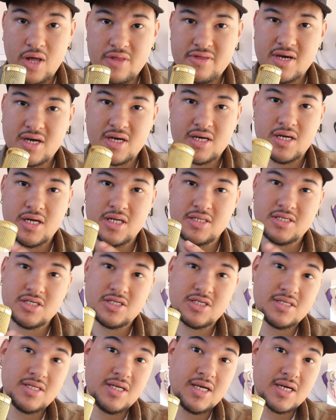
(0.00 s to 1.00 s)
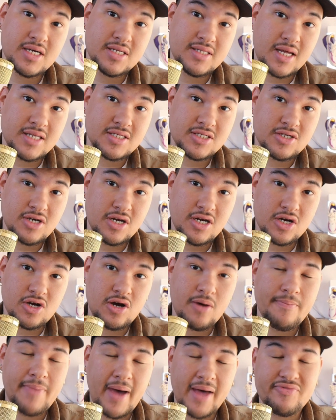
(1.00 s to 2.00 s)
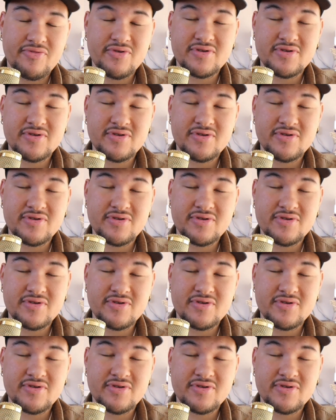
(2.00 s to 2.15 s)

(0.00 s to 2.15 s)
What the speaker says: I think it's a sneaker that's going to combat